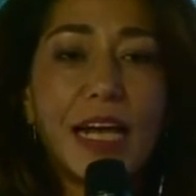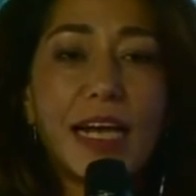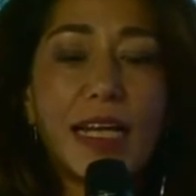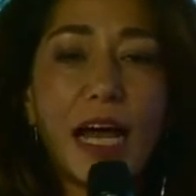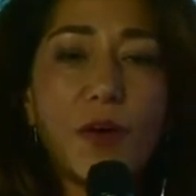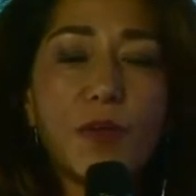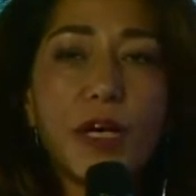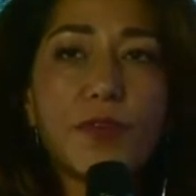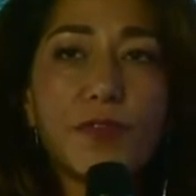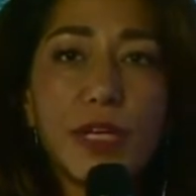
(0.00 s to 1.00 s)
And now we
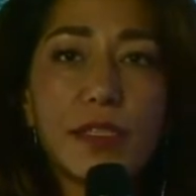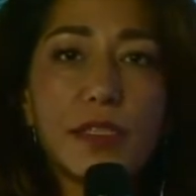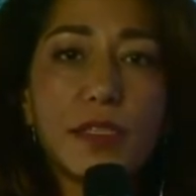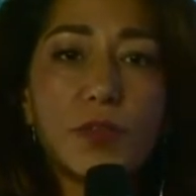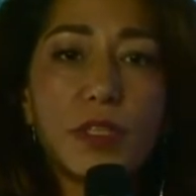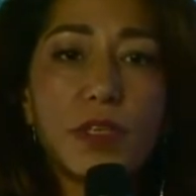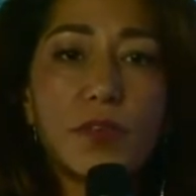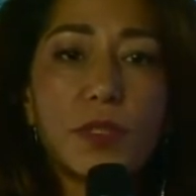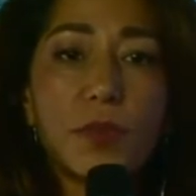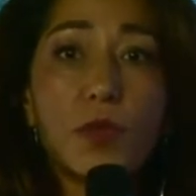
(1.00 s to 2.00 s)
are facing one
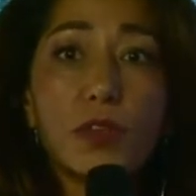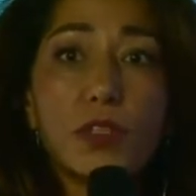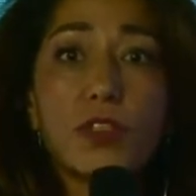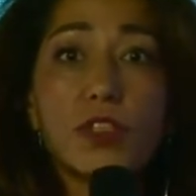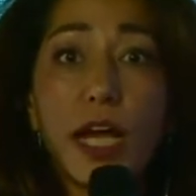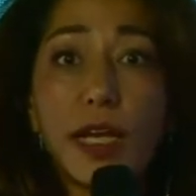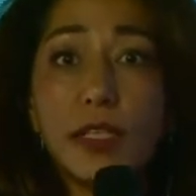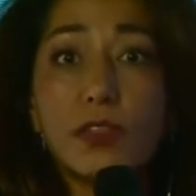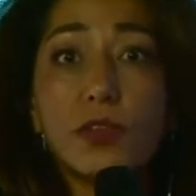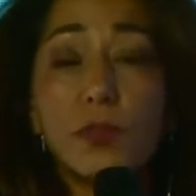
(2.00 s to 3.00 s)
of the most
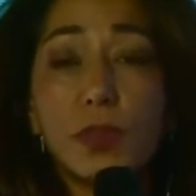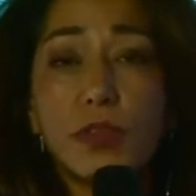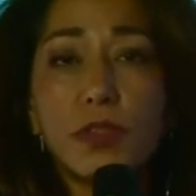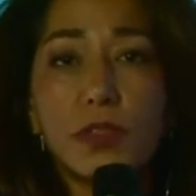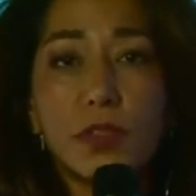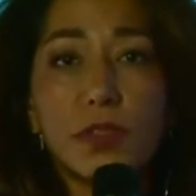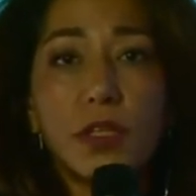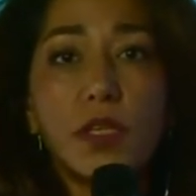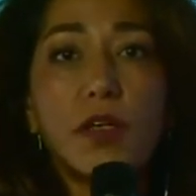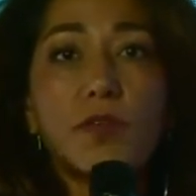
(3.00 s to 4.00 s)
challenged periods
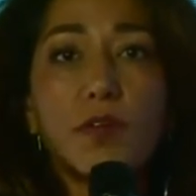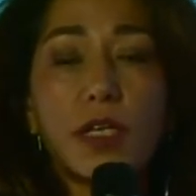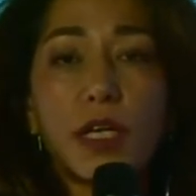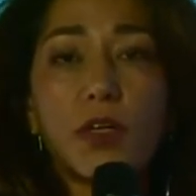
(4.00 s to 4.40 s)
for